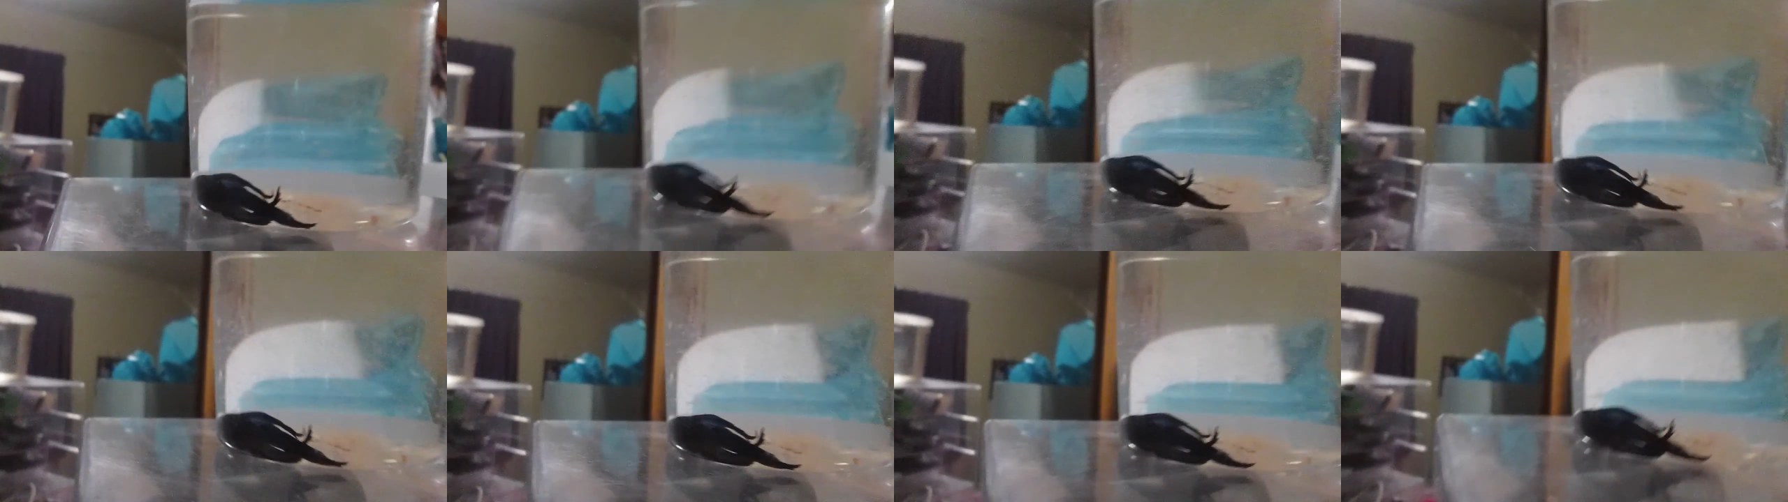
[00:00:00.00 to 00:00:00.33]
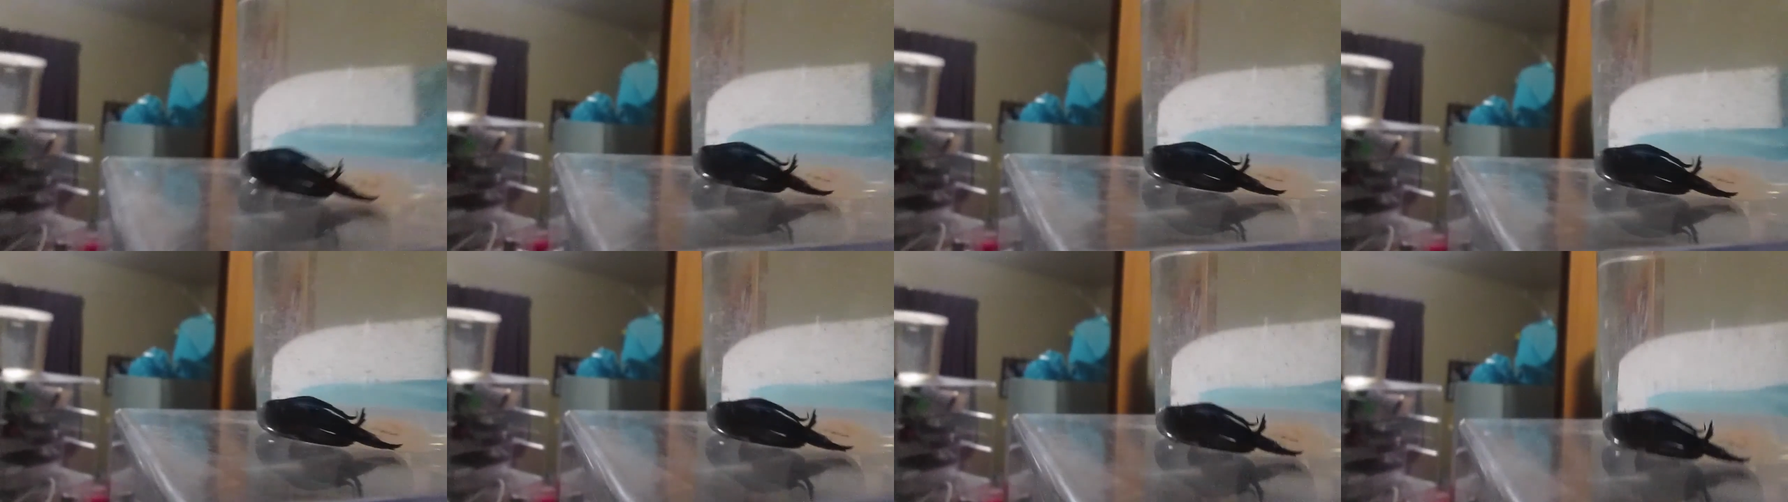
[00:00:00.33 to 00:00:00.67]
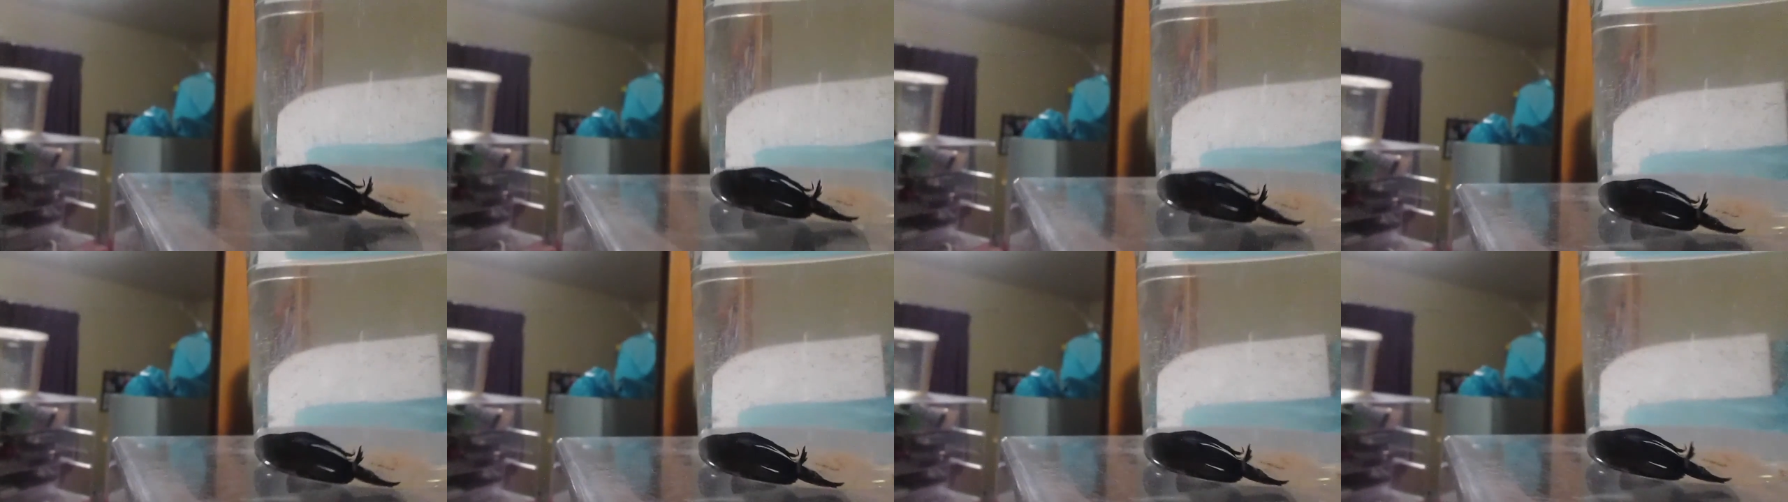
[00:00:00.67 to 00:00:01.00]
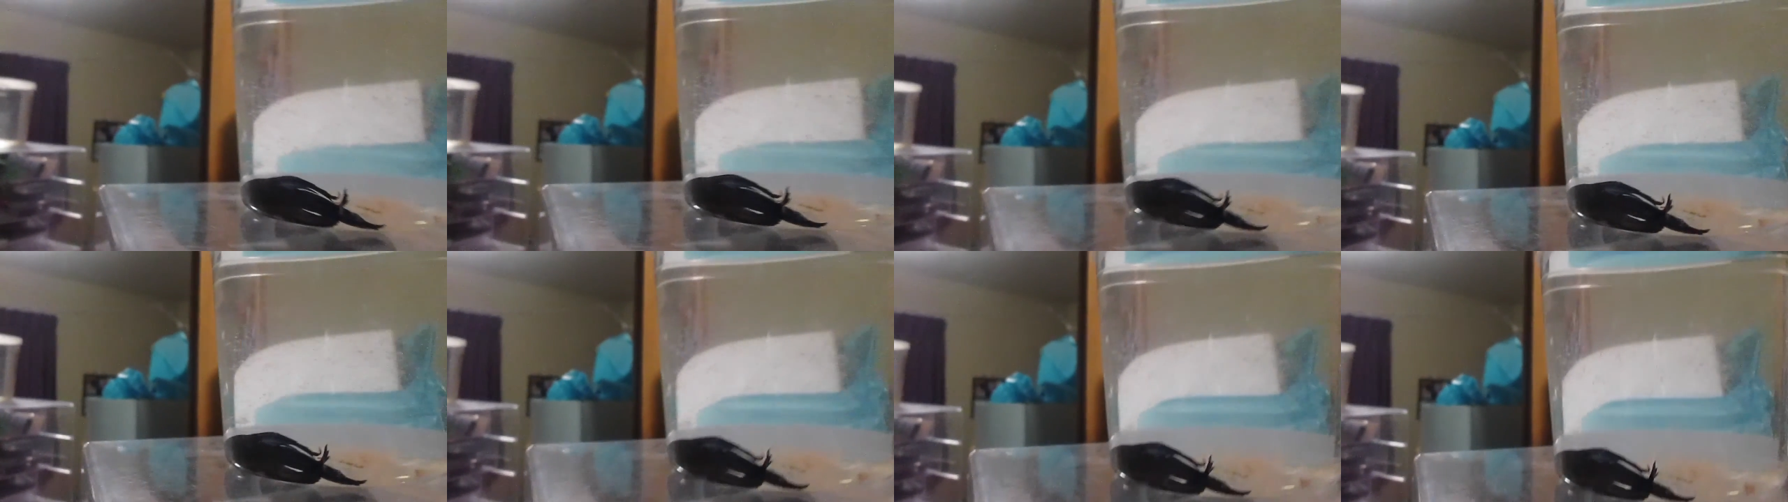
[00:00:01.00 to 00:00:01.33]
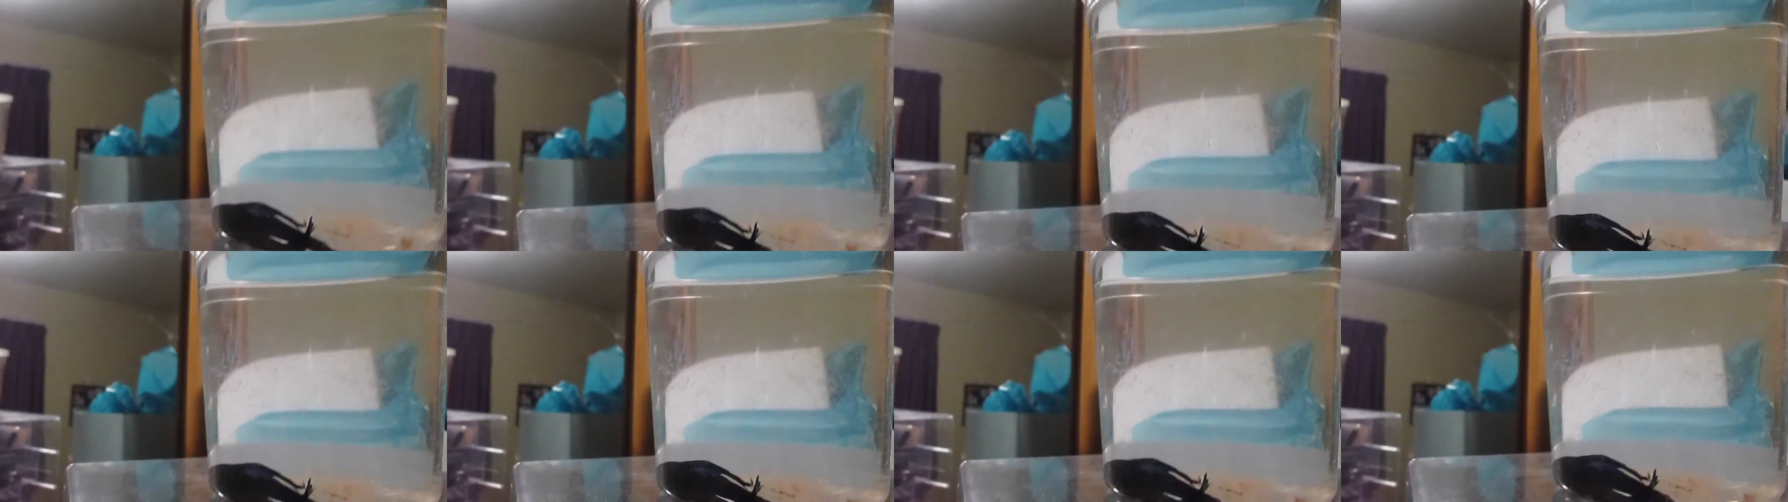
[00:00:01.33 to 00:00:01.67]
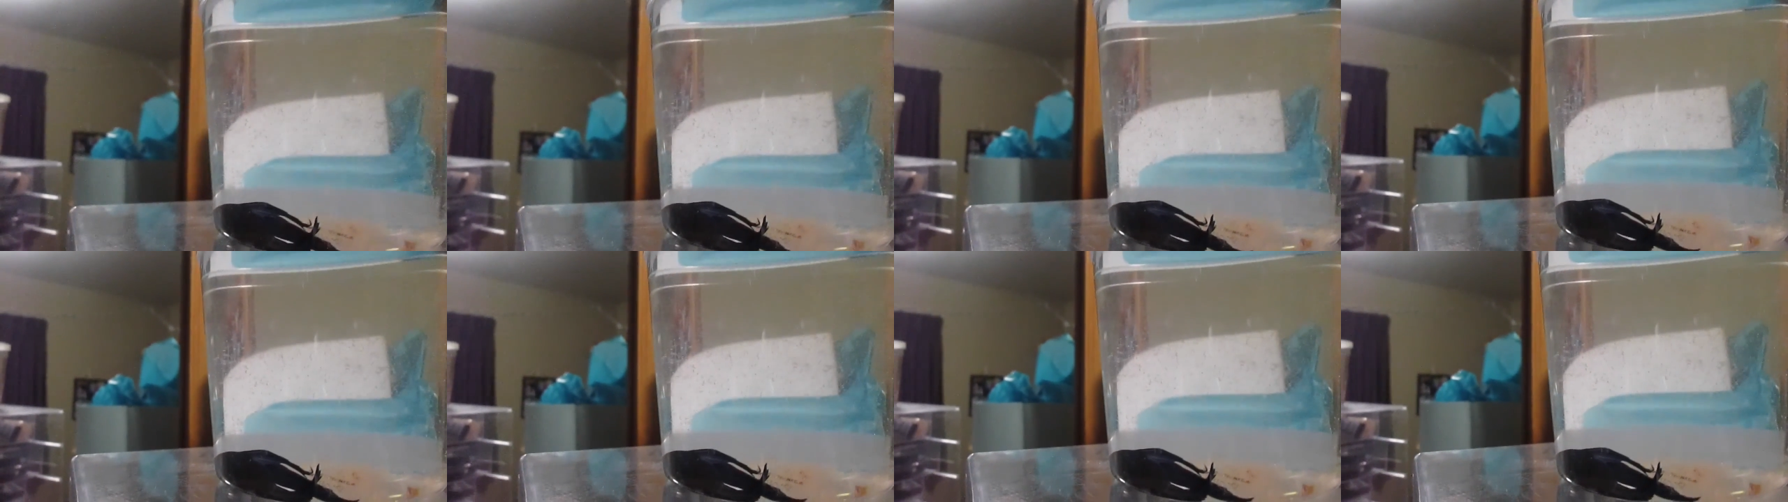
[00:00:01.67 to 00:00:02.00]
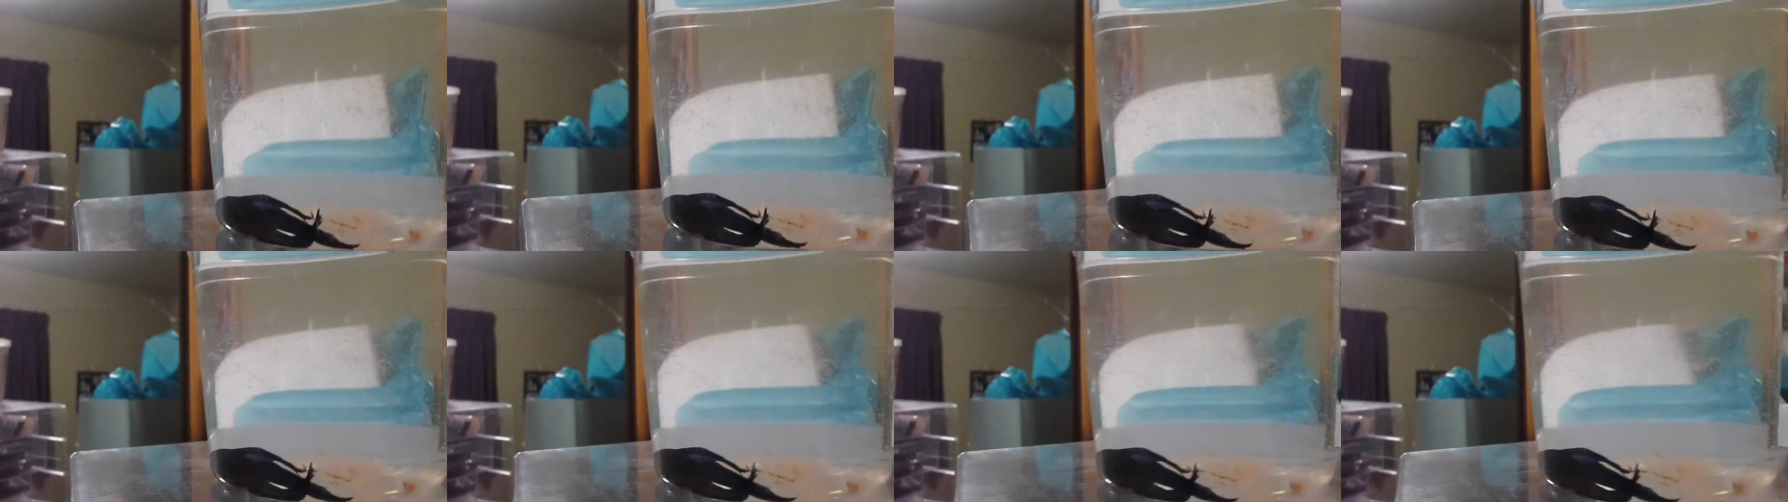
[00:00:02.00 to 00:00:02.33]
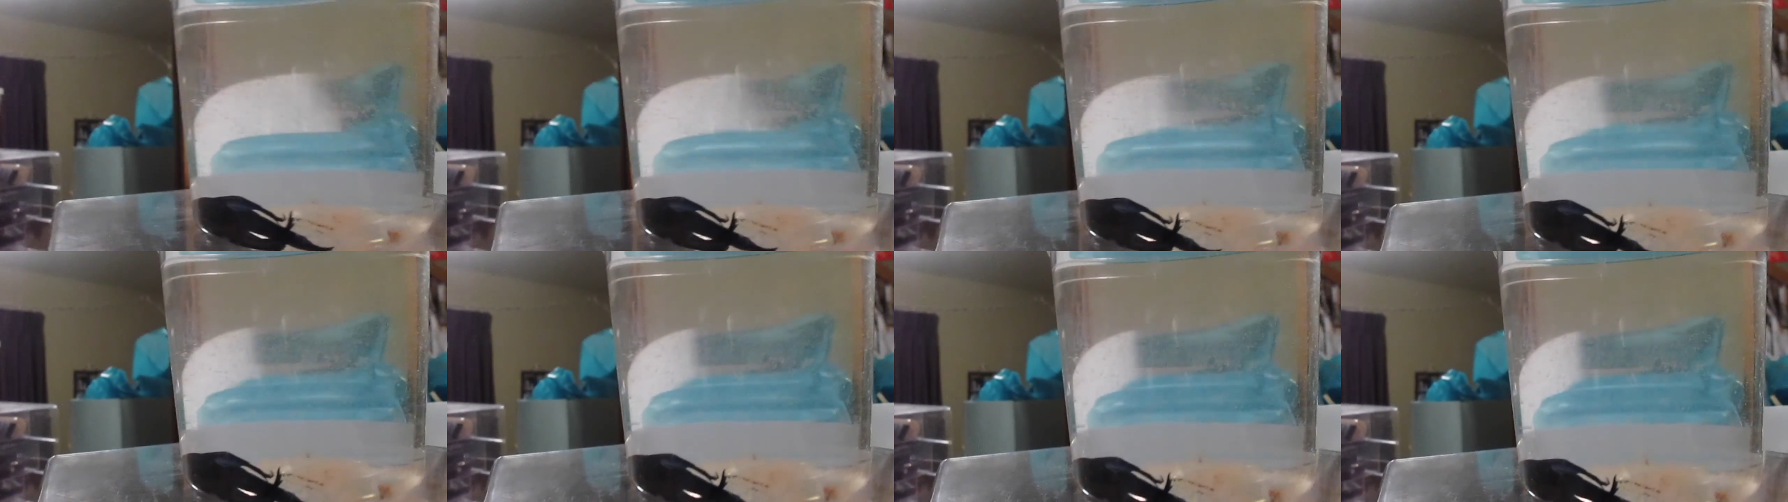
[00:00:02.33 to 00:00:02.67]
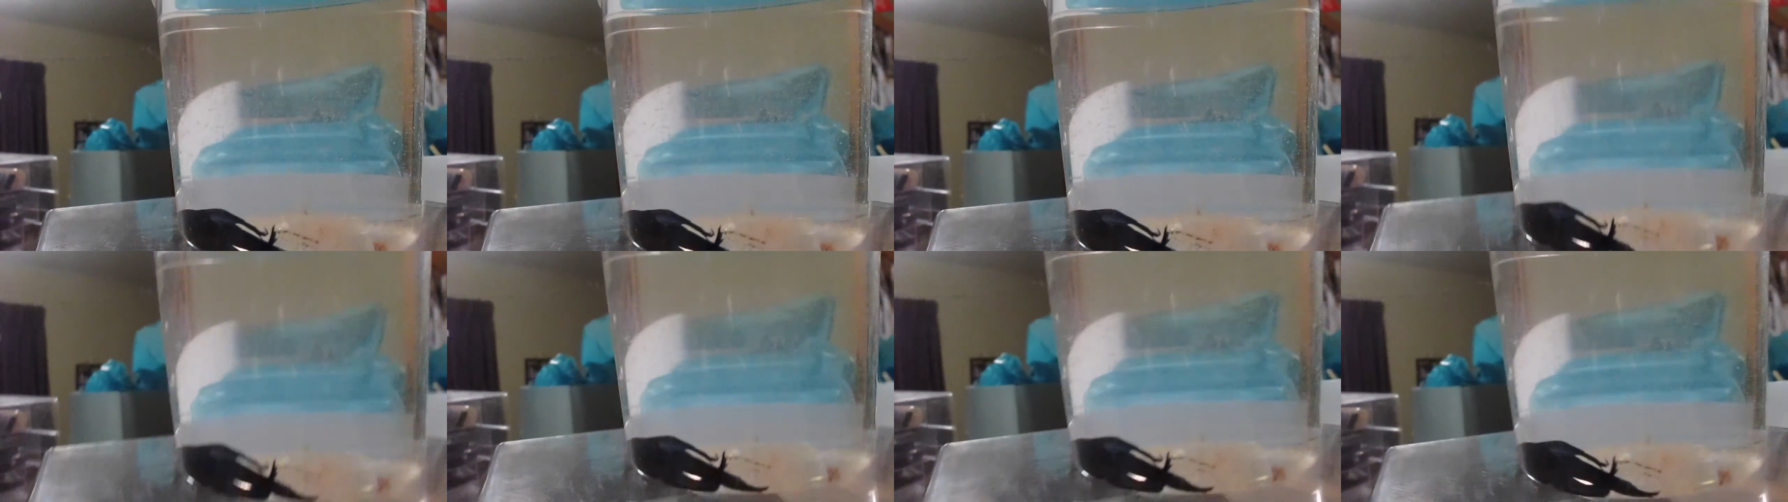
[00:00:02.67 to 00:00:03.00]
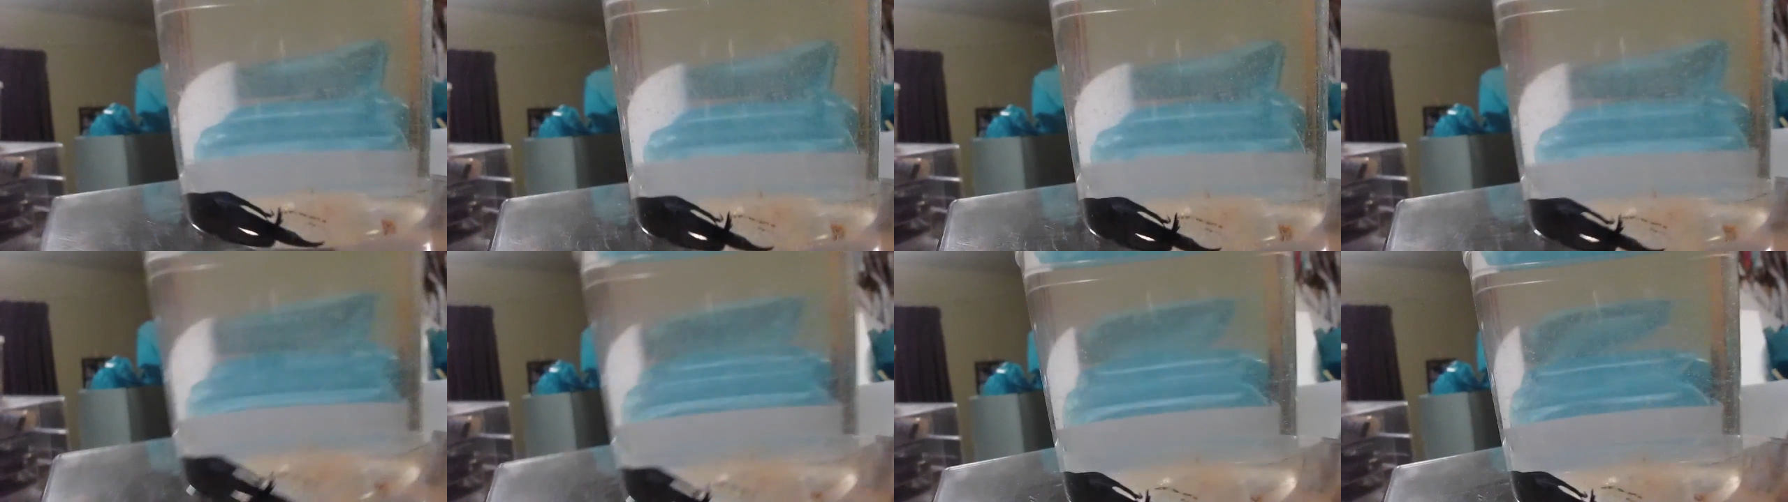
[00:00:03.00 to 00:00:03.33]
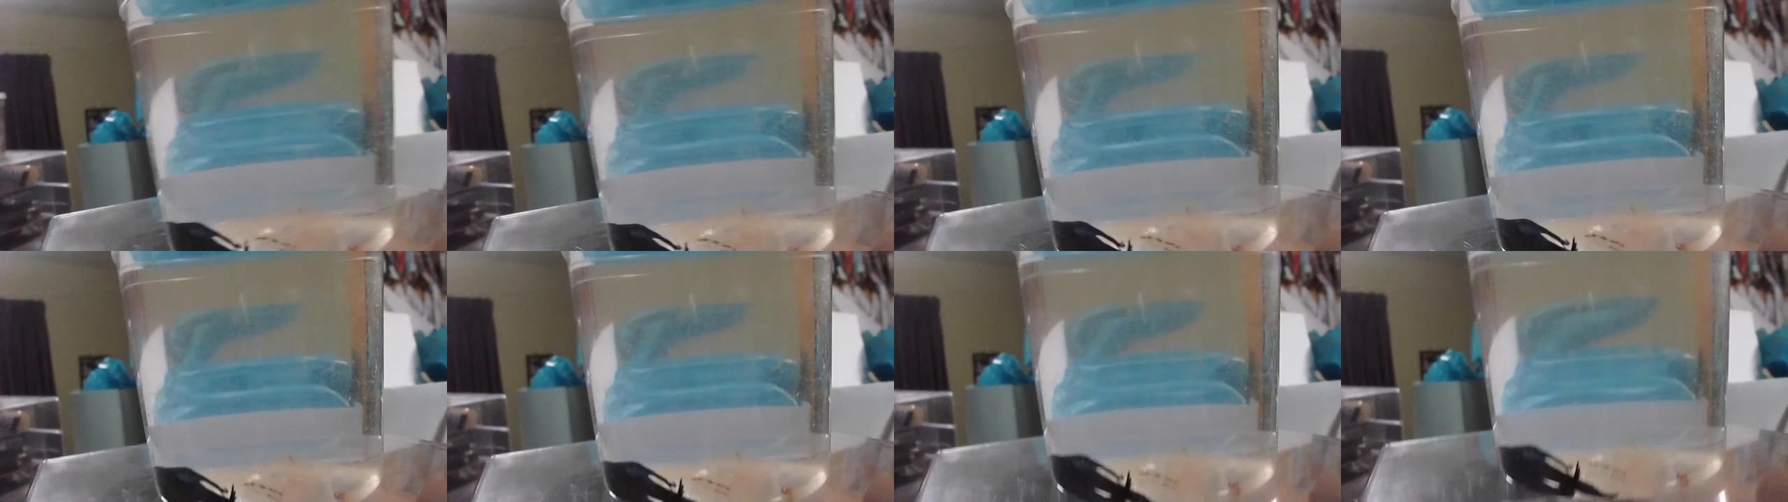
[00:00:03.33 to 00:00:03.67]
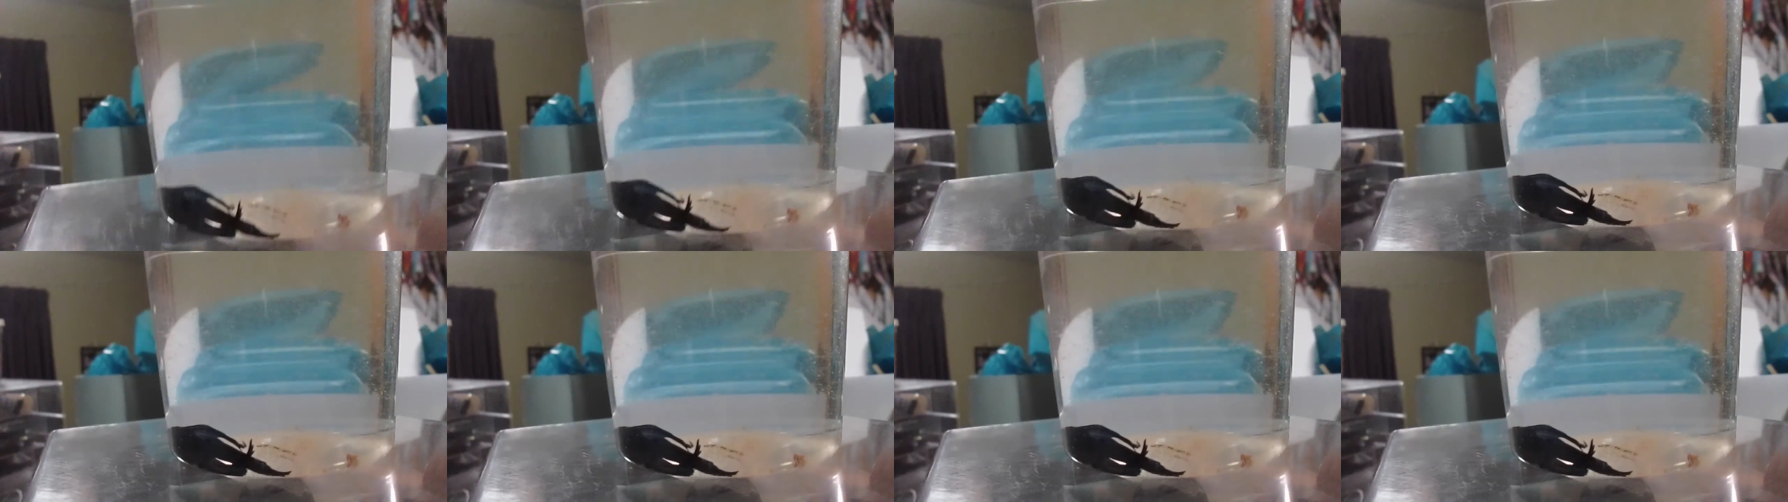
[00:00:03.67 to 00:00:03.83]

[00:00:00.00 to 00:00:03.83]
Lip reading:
[unreadable: no face in view]